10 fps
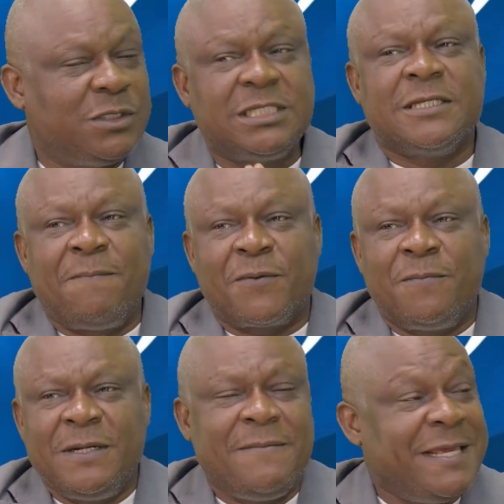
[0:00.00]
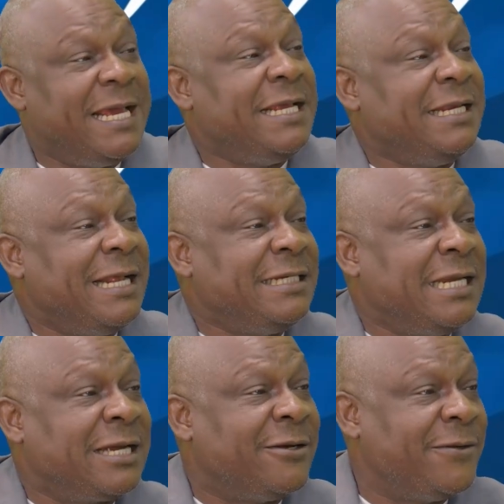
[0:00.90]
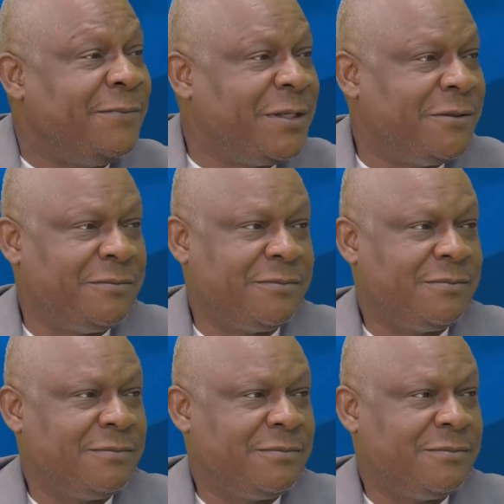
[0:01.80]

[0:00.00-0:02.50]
So this is a problem here in Nigeria economy.